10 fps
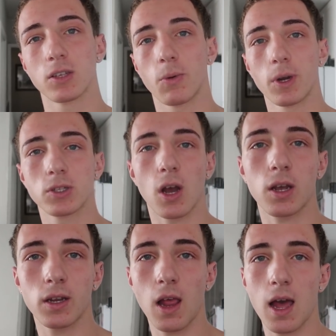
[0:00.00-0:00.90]
So we were
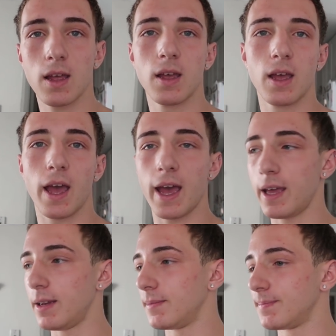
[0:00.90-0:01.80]
talking a lot
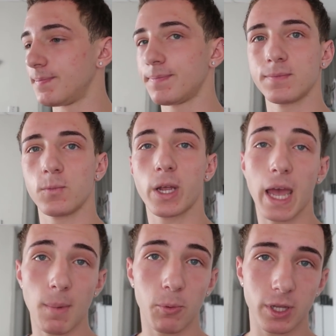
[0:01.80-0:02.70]
and we
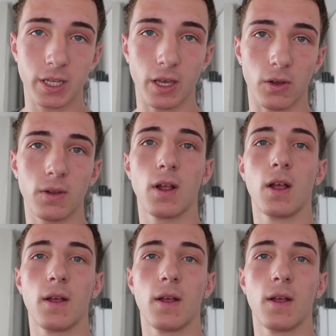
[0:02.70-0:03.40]
came up with a deal.